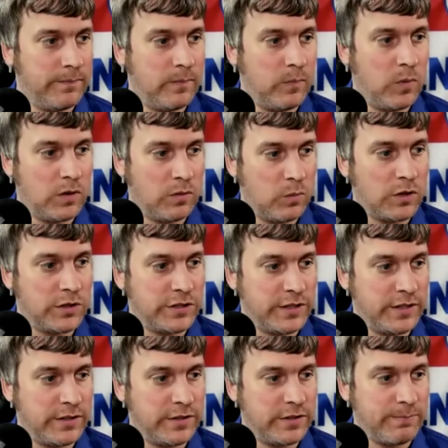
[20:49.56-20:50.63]

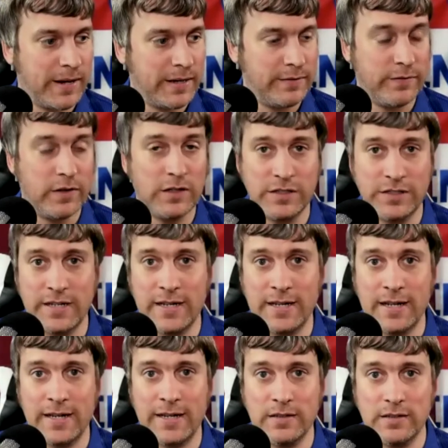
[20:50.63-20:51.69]
watching Spain versus
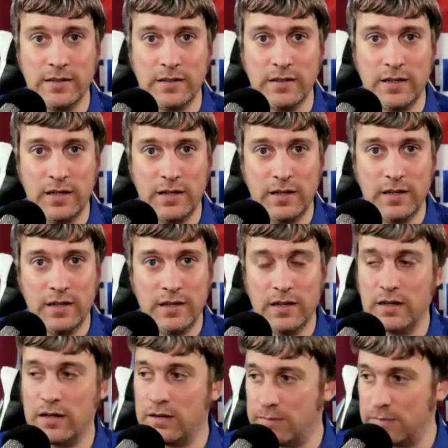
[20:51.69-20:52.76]
Italy.
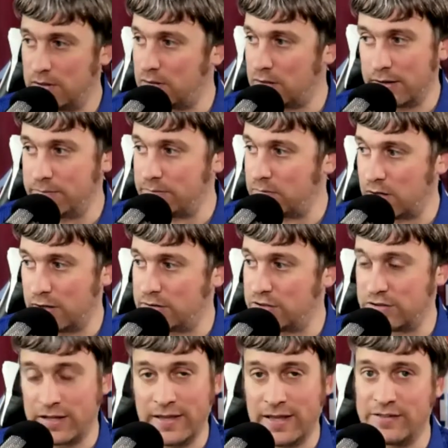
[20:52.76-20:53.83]
I just
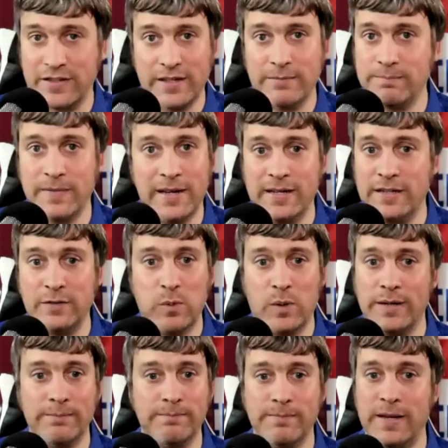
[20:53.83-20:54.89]
said that's it. Italy's won it.
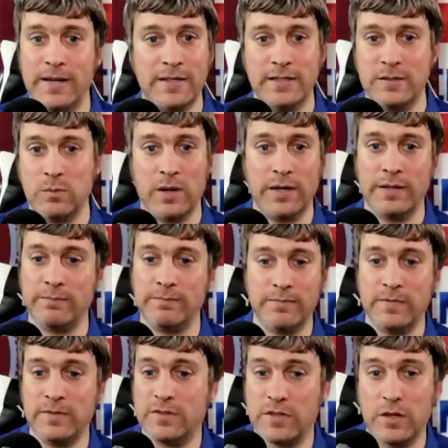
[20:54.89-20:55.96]
Italy's won it.
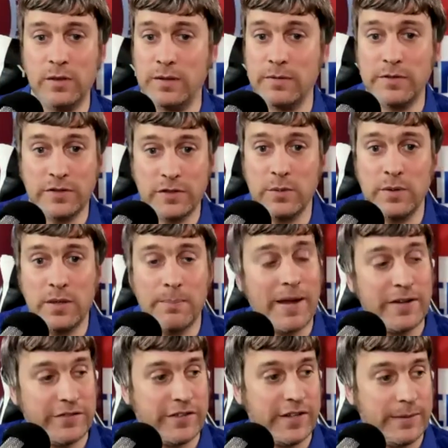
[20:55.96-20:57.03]
Two of the
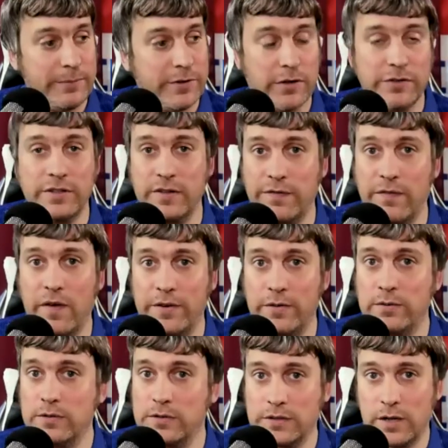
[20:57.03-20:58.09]
best teams got to the final.
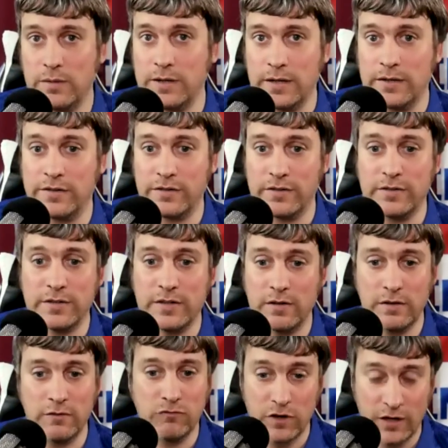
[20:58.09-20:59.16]
Totally,
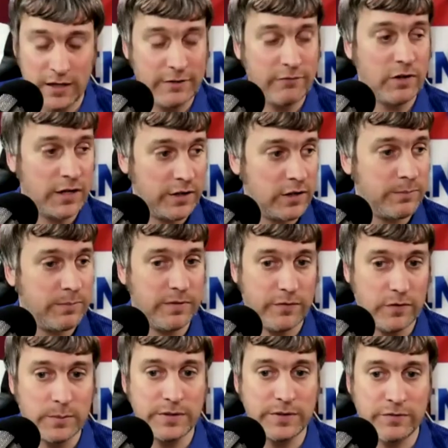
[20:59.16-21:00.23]
really, really good
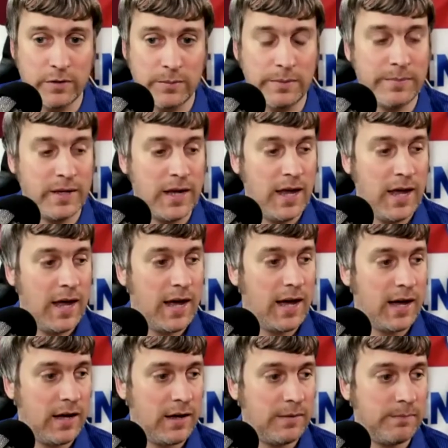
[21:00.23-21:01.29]
performance from
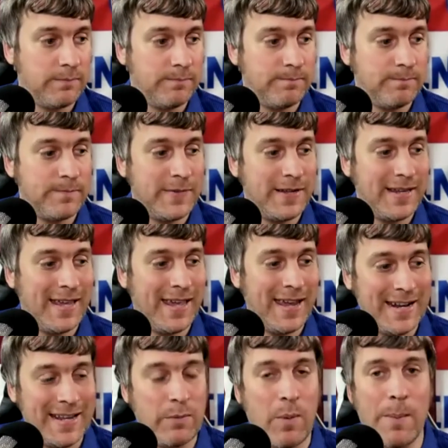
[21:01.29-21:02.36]
them.
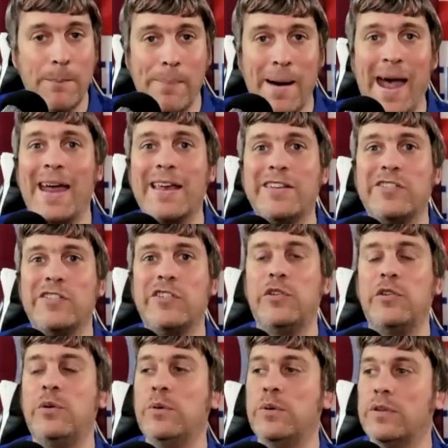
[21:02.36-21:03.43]
Italy went back
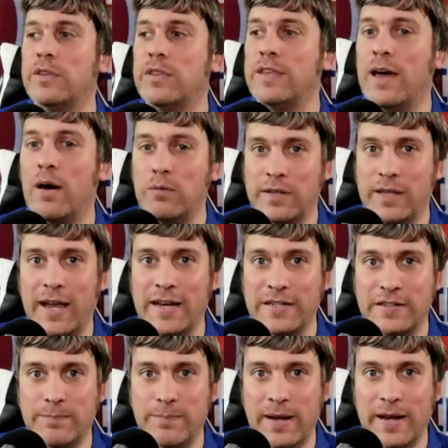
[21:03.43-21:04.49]
to the old days of being